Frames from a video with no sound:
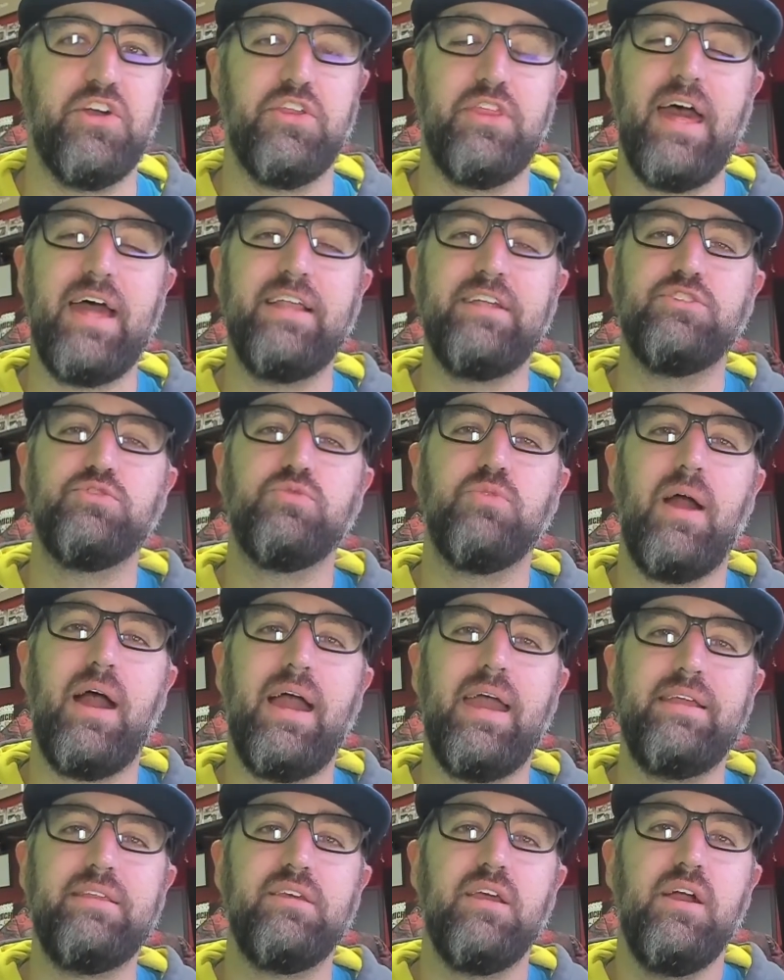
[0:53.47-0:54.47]
That is
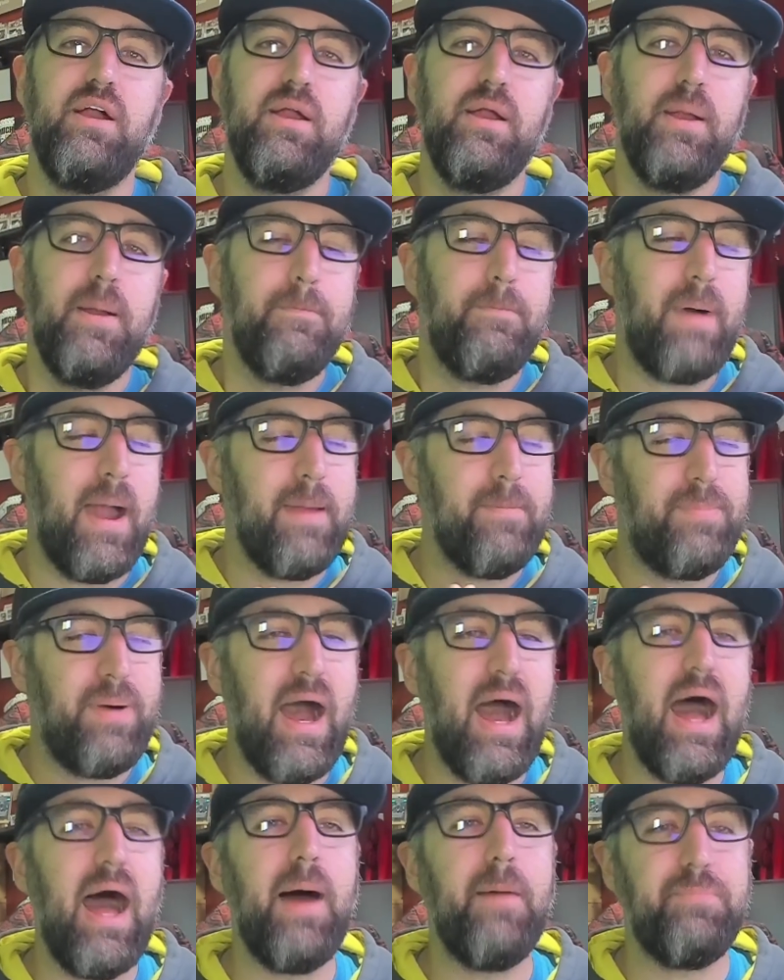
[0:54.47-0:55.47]
right. By
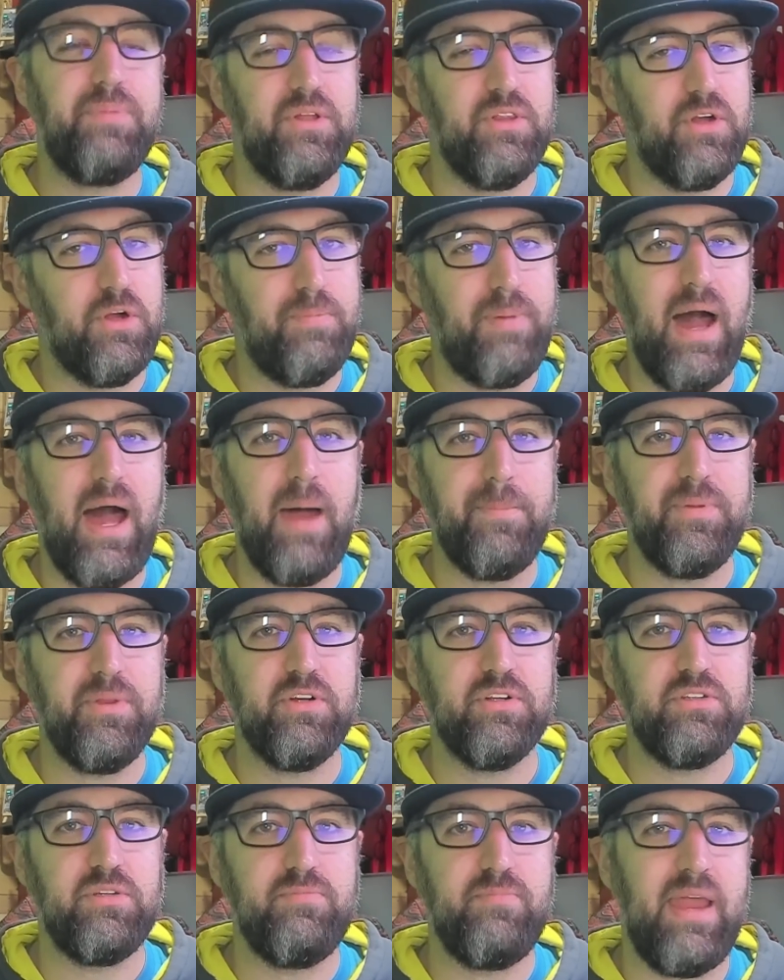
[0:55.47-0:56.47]

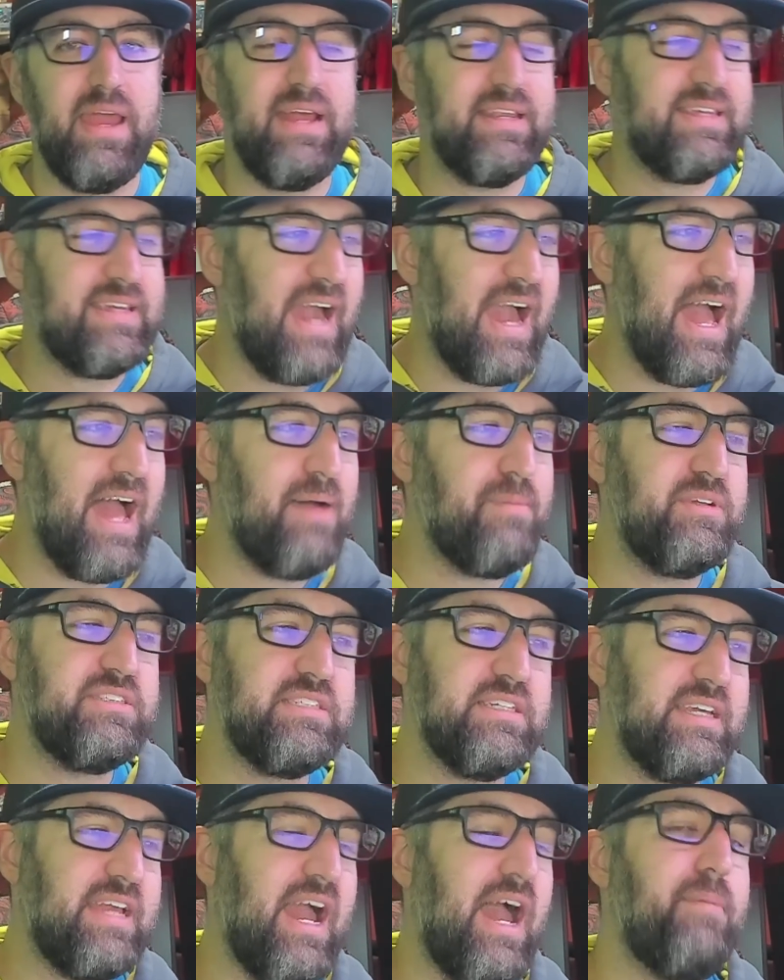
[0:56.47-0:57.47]
popular demand, comments
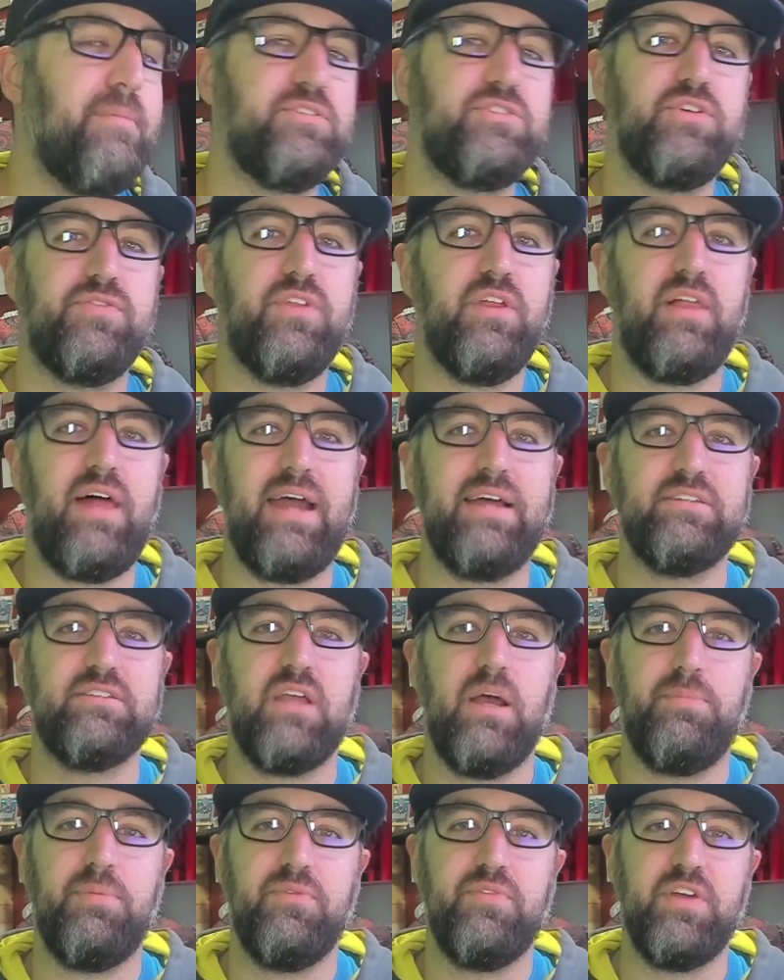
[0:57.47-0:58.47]
over the last
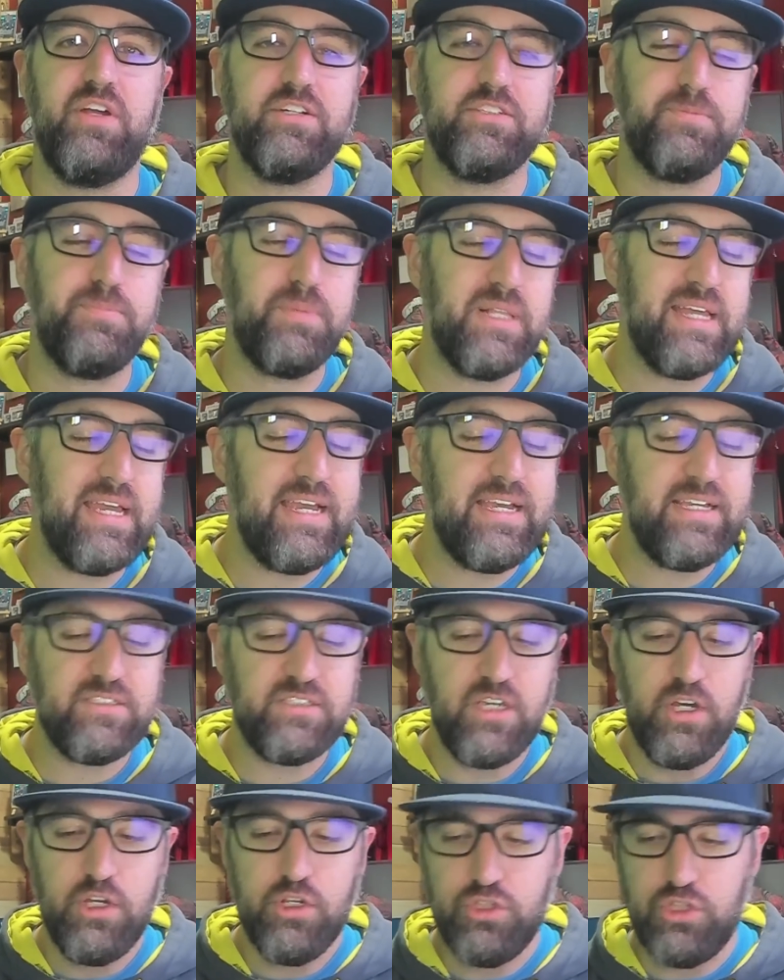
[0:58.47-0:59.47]
couple of years, please
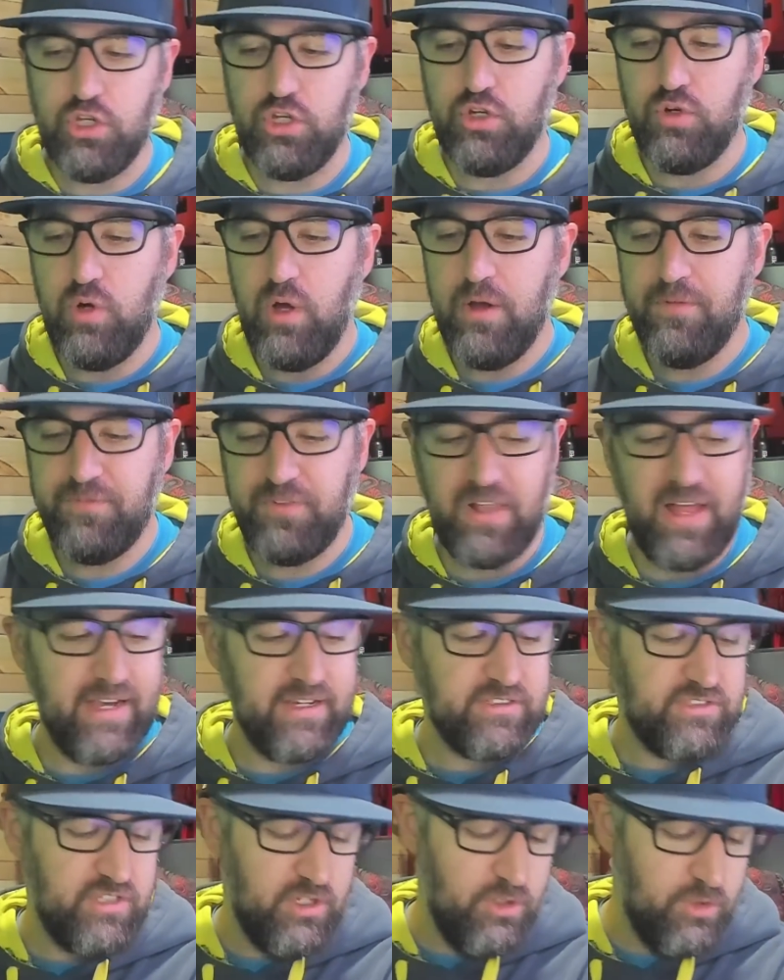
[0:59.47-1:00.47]
do
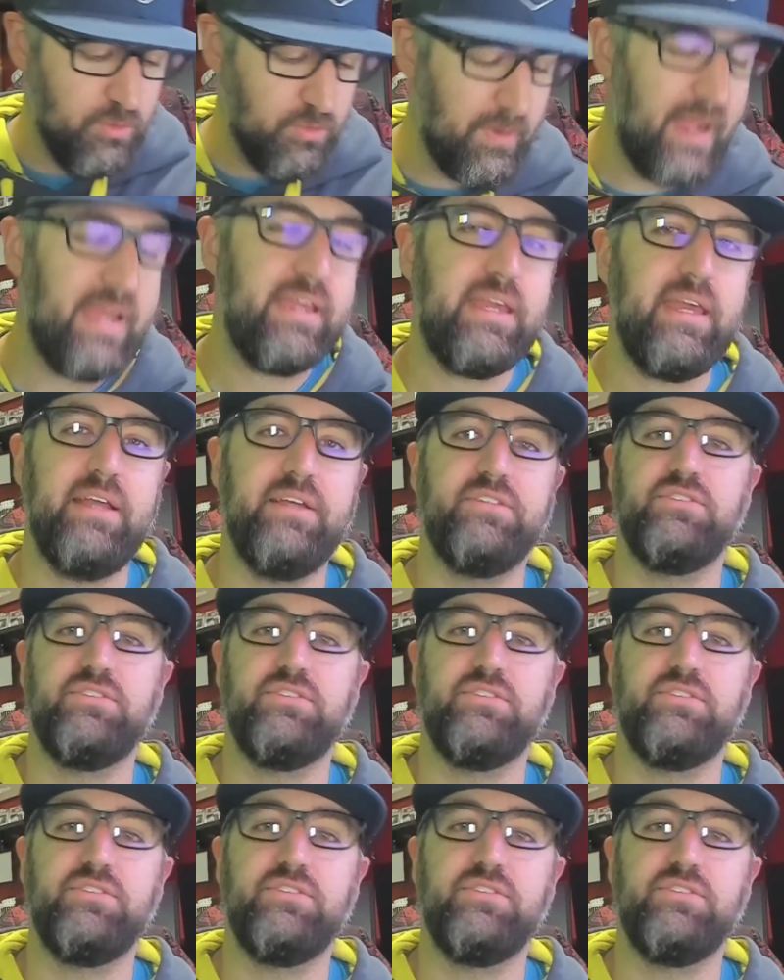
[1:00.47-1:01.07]
flex rankings.